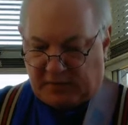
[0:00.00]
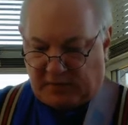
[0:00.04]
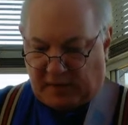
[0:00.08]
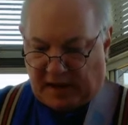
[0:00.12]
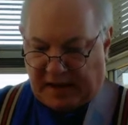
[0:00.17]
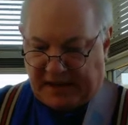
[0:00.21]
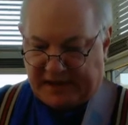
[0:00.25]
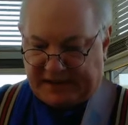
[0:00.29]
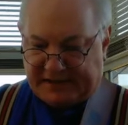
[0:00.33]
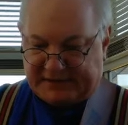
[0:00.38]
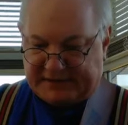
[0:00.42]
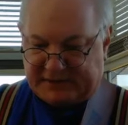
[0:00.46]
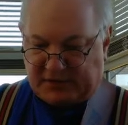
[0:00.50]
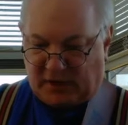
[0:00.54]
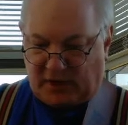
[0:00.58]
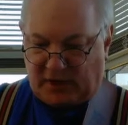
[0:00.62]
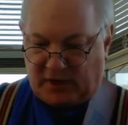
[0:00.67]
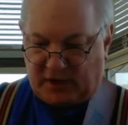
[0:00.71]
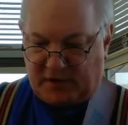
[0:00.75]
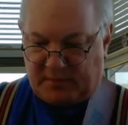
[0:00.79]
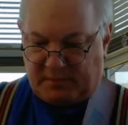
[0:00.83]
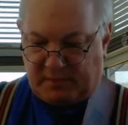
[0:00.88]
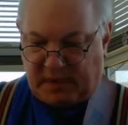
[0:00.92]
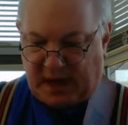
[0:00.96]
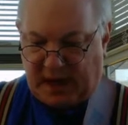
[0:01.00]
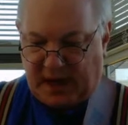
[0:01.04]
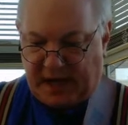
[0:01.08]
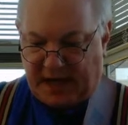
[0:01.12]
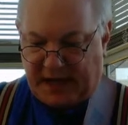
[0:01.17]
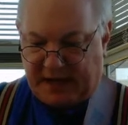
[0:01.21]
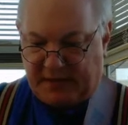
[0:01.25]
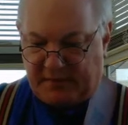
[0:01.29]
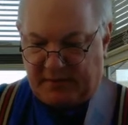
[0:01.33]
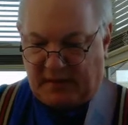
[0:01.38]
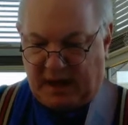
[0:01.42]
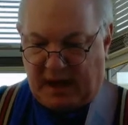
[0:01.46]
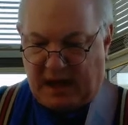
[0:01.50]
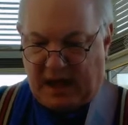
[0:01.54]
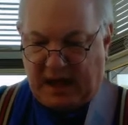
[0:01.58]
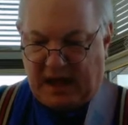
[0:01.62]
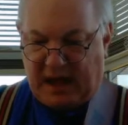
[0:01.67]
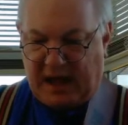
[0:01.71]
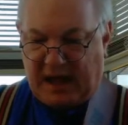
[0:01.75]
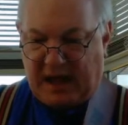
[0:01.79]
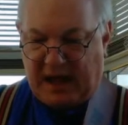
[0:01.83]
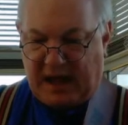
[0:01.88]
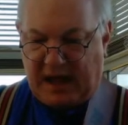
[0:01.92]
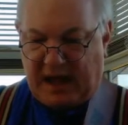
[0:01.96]
Christ on my
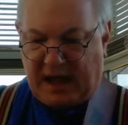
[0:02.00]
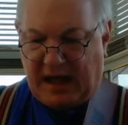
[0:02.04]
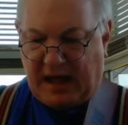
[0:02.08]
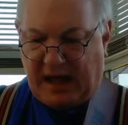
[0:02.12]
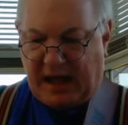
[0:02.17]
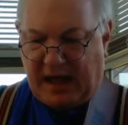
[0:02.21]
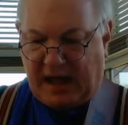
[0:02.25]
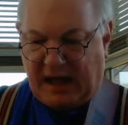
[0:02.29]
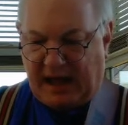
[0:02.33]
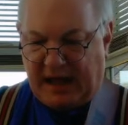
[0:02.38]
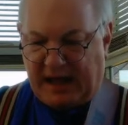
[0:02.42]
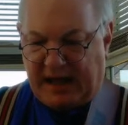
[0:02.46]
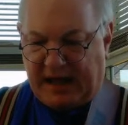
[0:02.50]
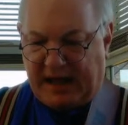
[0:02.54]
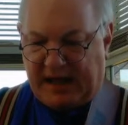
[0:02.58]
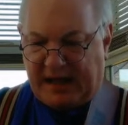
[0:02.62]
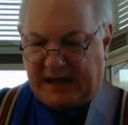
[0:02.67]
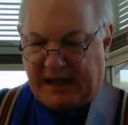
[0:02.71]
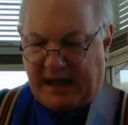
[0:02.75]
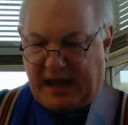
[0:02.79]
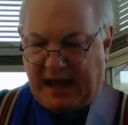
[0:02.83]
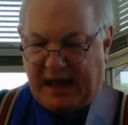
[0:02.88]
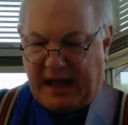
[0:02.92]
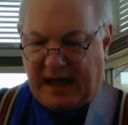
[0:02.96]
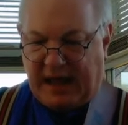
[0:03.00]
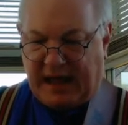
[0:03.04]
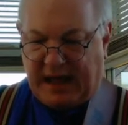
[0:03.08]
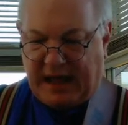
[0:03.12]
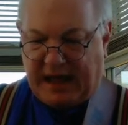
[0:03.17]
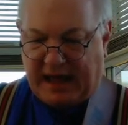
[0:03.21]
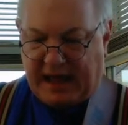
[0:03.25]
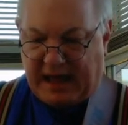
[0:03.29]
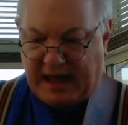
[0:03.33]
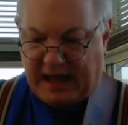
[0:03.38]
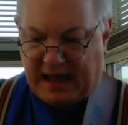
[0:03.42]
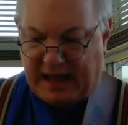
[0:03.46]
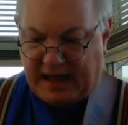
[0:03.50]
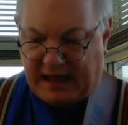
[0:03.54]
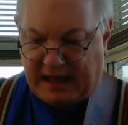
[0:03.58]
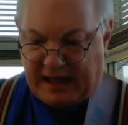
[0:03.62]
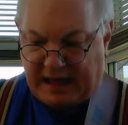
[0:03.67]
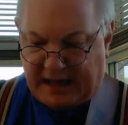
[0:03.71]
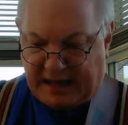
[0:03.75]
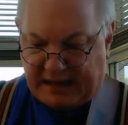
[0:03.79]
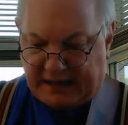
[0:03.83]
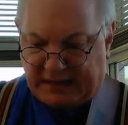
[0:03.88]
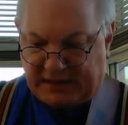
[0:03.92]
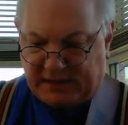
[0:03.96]
right
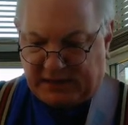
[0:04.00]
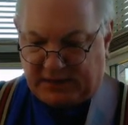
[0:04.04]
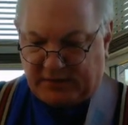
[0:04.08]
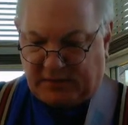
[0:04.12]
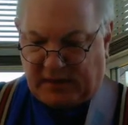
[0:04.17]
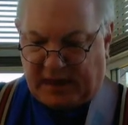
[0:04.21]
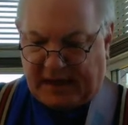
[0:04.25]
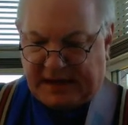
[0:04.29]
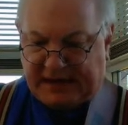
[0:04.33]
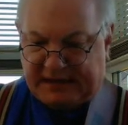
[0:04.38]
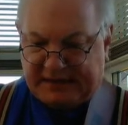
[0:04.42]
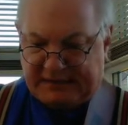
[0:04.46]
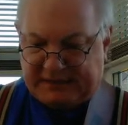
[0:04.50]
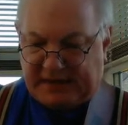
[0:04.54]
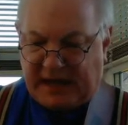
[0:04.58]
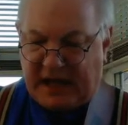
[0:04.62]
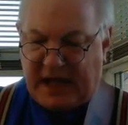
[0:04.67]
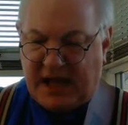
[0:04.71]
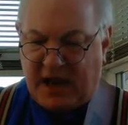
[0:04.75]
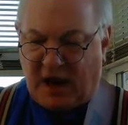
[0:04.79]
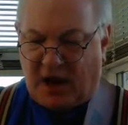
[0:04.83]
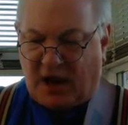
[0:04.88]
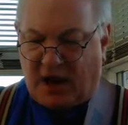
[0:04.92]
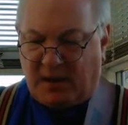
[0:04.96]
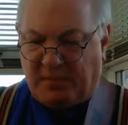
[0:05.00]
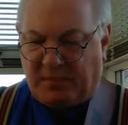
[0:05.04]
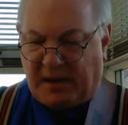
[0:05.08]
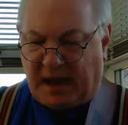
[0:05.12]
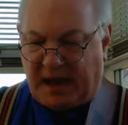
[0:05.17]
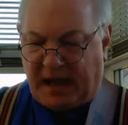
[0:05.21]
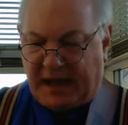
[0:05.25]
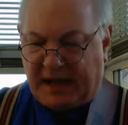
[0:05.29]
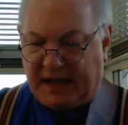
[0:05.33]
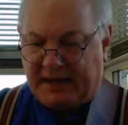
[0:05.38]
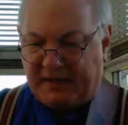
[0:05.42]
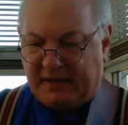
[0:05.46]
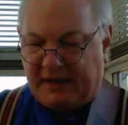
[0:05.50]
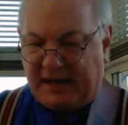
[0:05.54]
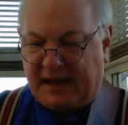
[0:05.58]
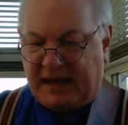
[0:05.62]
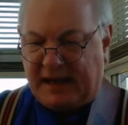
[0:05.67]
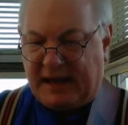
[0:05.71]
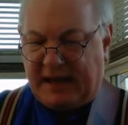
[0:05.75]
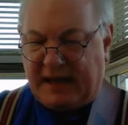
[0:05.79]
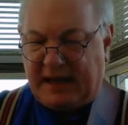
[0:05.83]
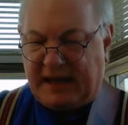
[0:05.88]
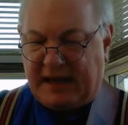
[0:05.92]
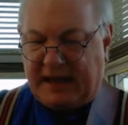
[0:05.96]
hand, Christ on my
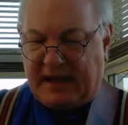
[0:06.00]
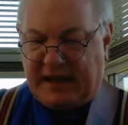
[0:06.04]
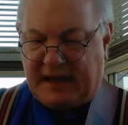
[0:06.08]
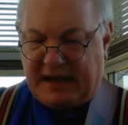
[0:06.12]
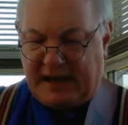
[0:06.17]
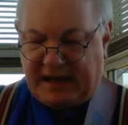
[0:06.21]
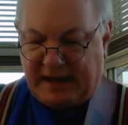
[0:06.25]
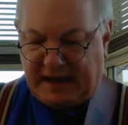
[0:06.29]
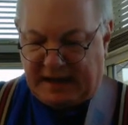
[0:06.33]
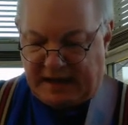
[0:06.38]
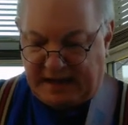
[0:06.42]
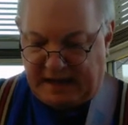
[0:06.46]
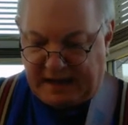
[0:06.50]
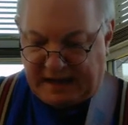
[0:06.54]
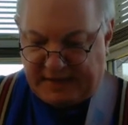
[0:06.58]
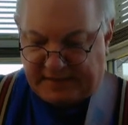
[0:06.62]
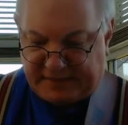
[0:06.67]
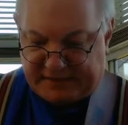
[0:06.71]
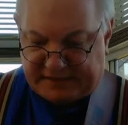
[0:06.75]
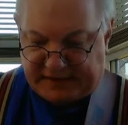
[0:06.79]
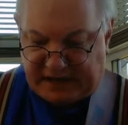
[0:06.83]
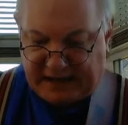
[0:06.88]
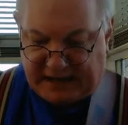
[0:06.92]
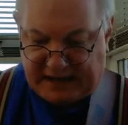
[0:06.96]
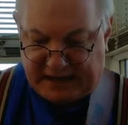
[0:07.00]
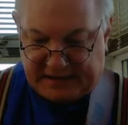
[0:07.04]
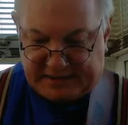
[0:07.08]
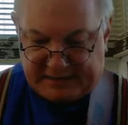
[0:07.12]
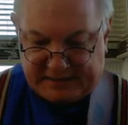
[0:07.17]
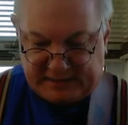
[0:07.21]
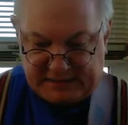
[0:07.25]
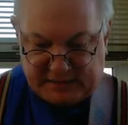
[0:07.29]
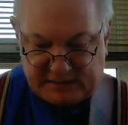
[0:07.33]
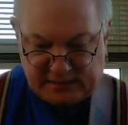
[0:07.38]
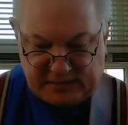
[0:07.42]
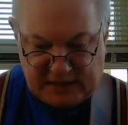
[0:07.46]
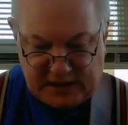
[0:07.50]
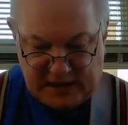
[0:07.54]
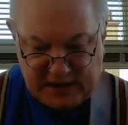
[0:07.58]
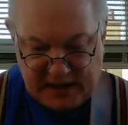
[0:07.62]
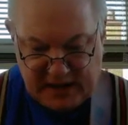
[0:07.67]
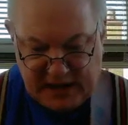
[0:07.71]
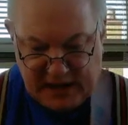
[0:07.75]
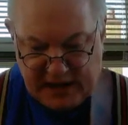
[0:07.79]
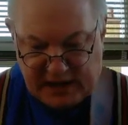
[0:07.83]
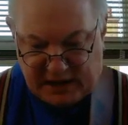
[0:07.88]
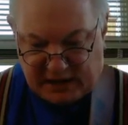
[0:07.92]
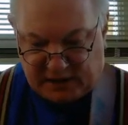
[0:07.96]
left hand,
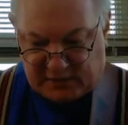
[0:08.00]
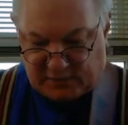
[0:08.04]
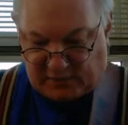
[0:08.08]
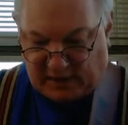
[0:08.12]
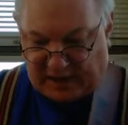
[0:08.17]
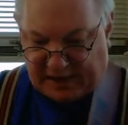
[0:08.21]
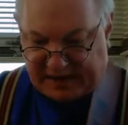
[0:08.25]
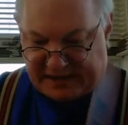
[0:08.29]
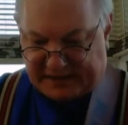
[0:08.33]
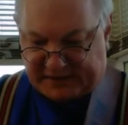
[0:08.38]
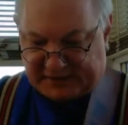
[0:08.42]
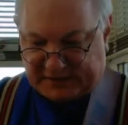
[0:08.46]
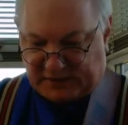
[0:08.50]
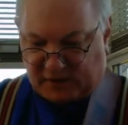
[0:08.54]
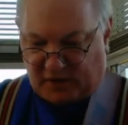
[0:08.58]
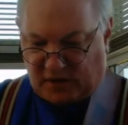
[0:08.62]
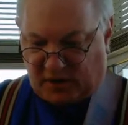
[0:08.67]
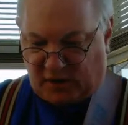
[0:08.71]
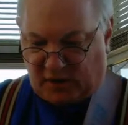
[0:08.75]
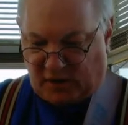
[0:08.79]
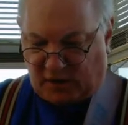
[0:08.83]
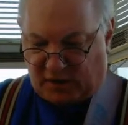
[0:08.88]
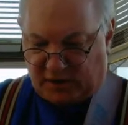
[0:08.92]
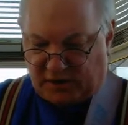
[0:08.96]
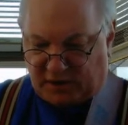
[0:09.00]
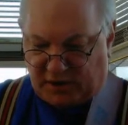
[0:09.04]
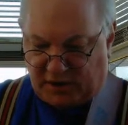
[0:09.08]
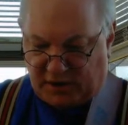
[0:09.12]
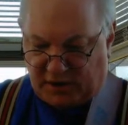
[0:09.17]
Christ all